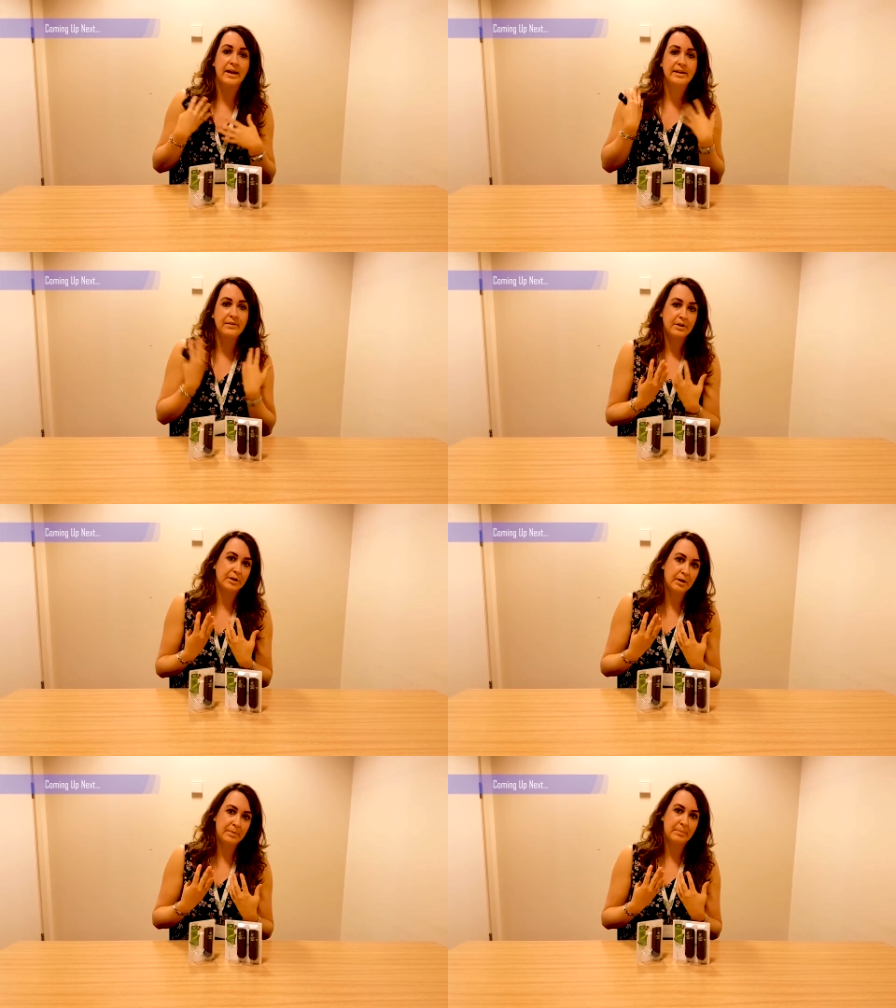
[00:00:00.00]
Give it a
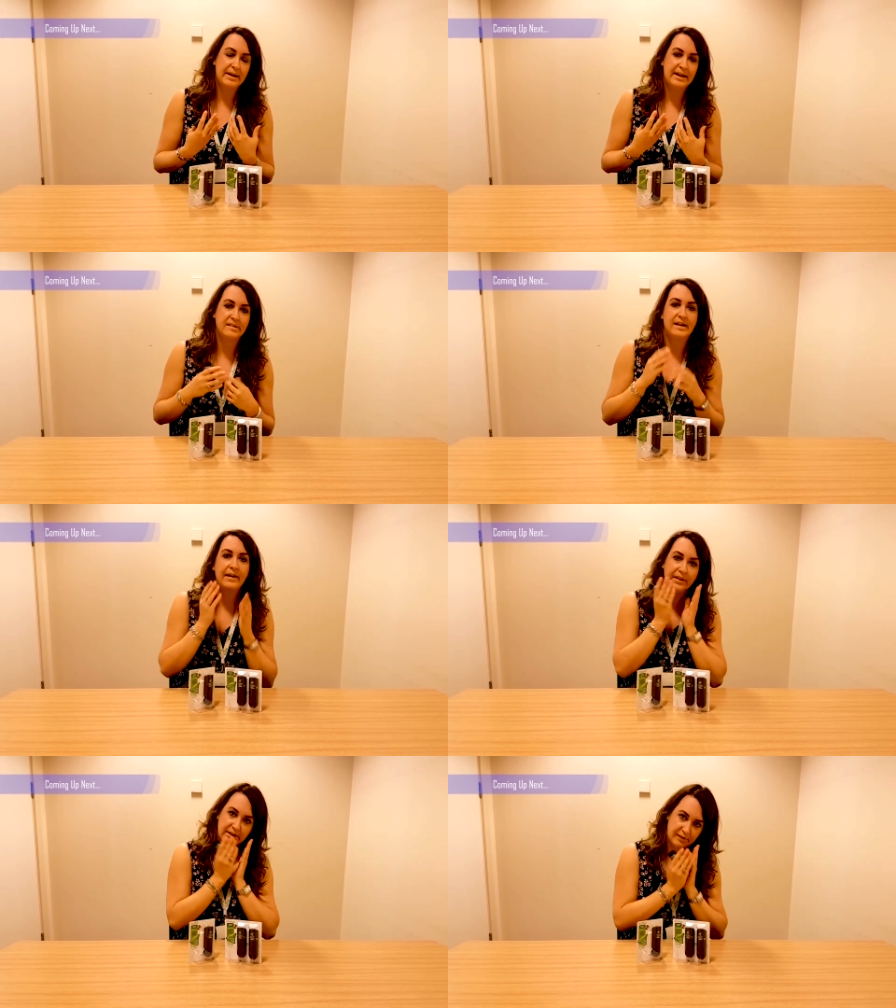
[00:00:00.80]
couple of minutes and
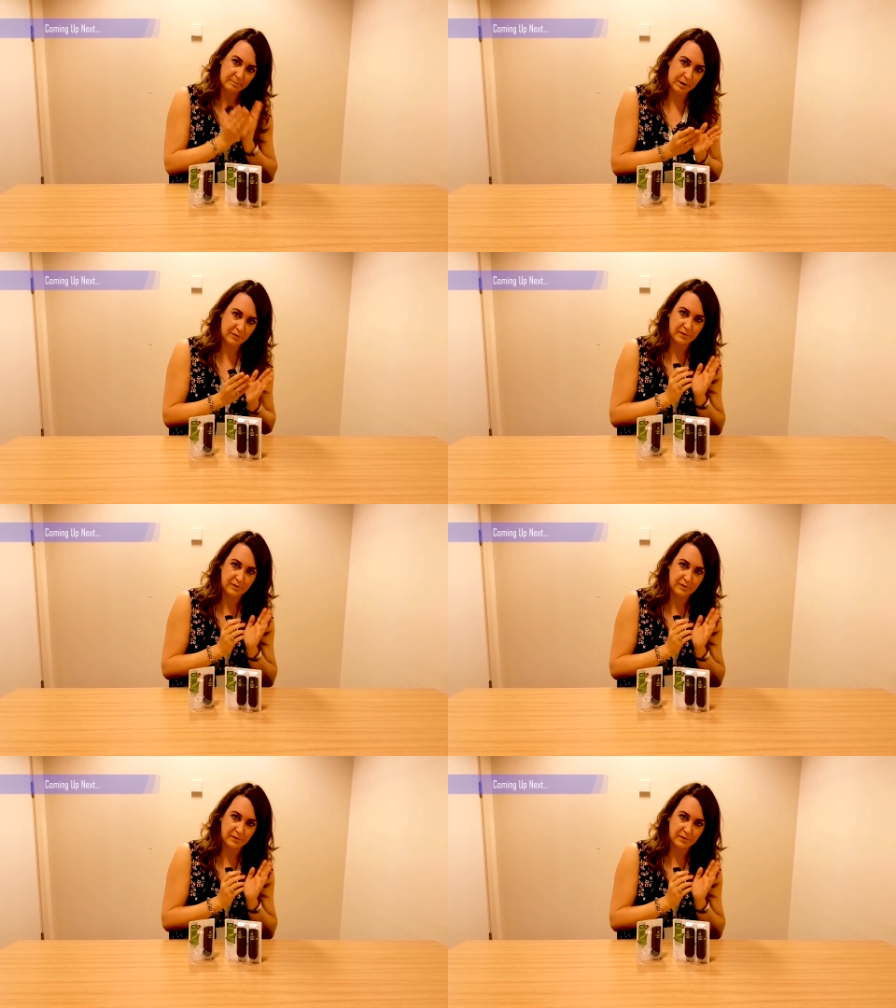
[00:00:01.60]
then dispose